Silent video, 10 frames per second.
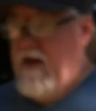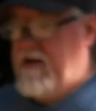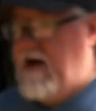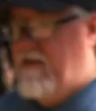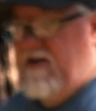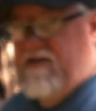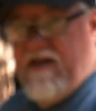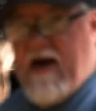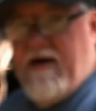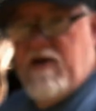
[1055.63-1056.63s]
Now, these
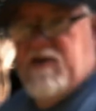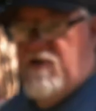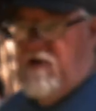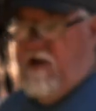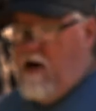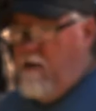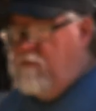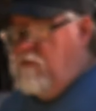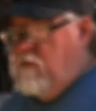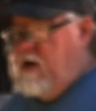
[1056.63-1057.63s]
hammocks do
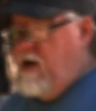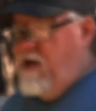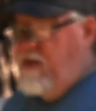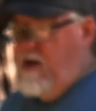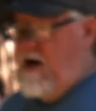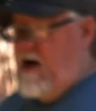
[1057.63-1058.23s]
come with,